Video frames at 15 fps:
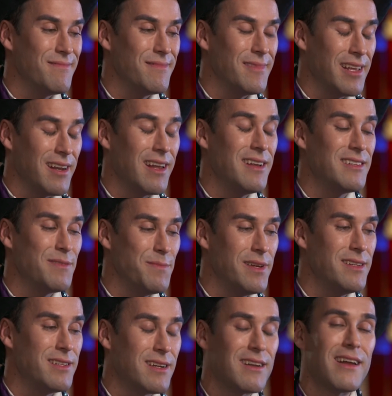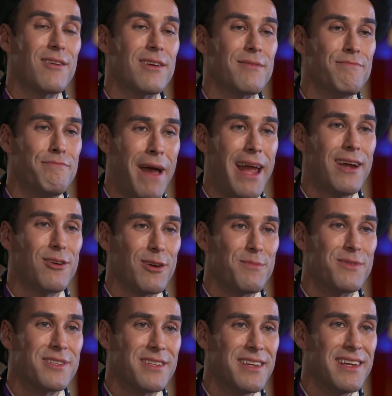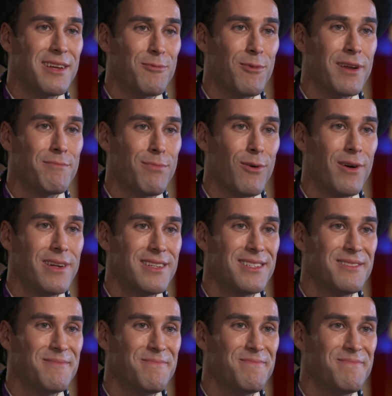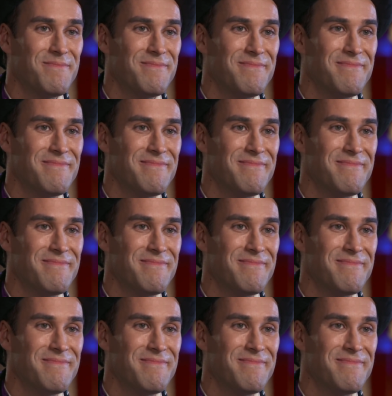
it led to me declaring bankruptcy at one point. Mm-hmm.